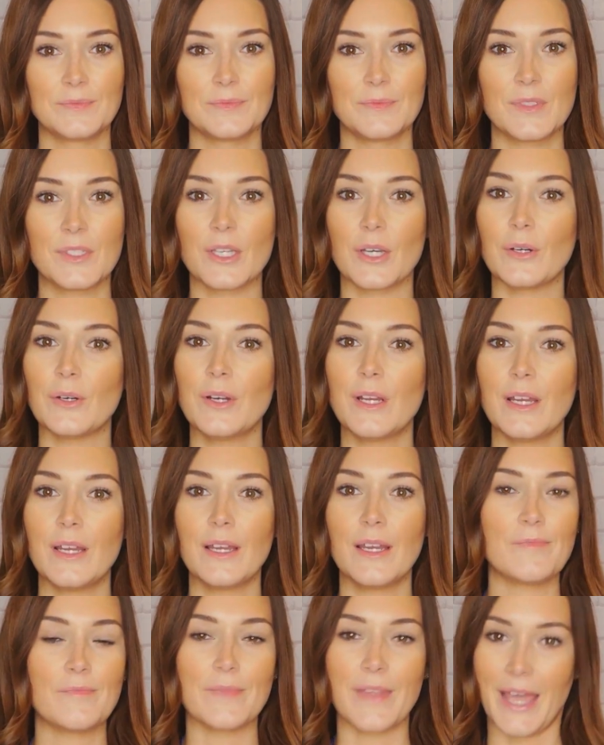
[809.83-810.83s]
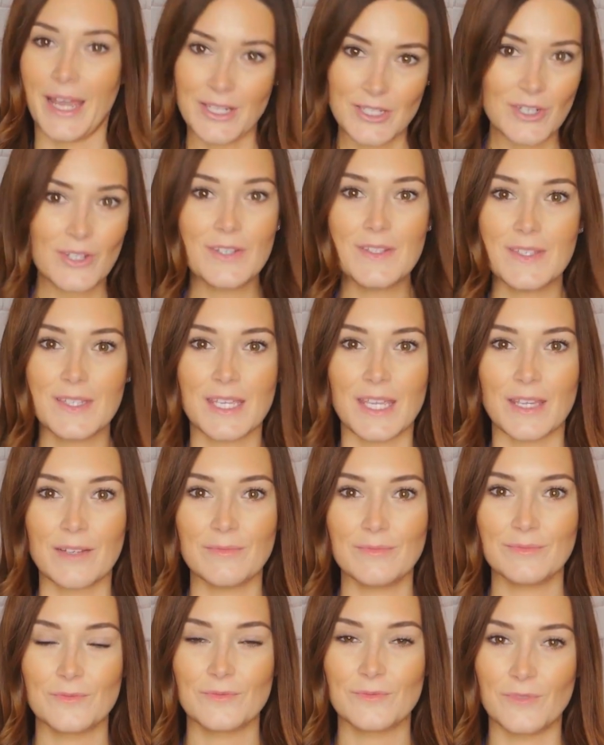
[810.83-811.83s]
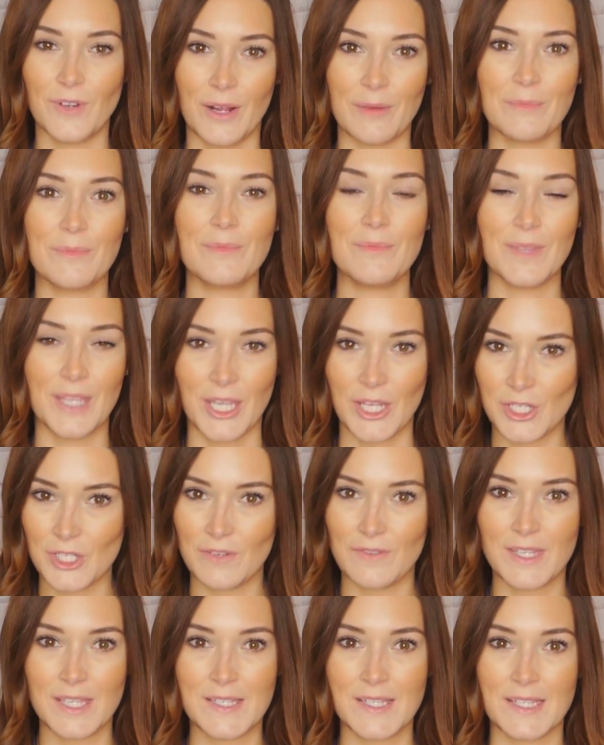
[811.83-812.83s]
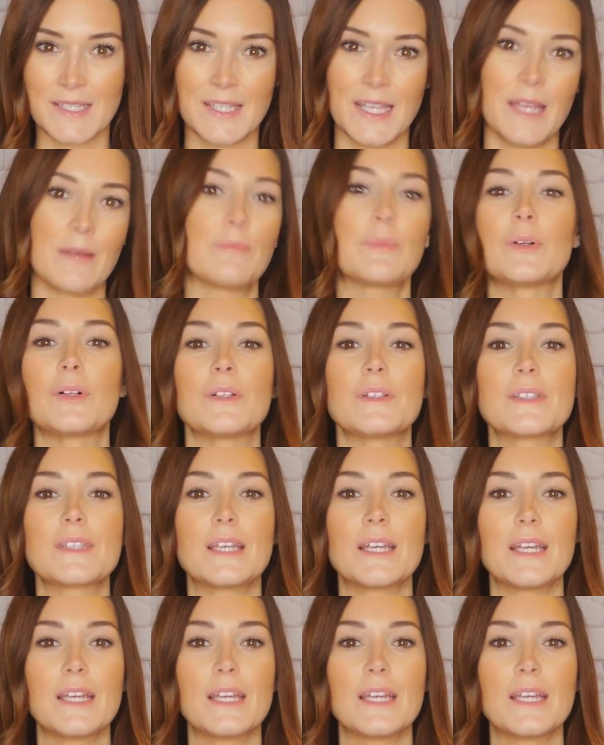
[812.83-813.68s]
So, as you can see from each of these examples,